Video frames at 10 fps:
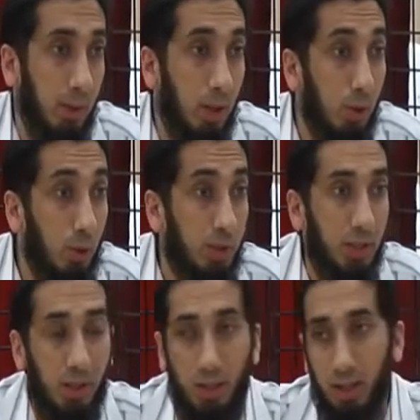They're
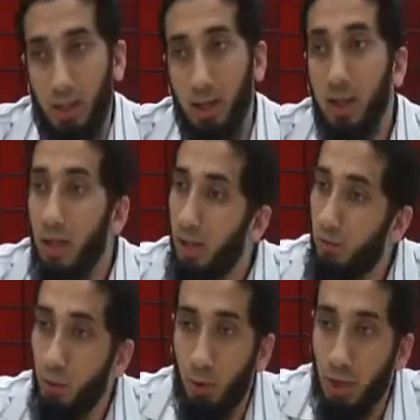losing their haya. And
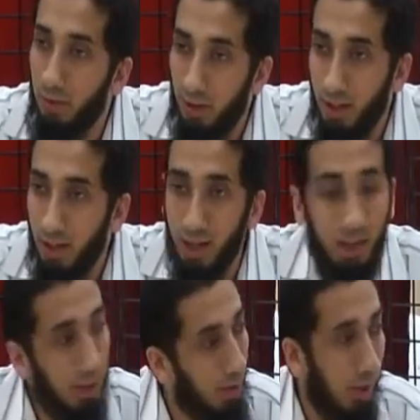if you don't have
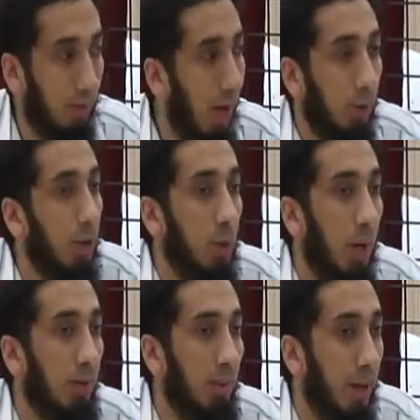haya, how can you
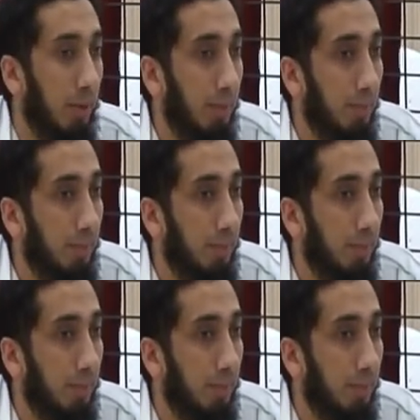have iman?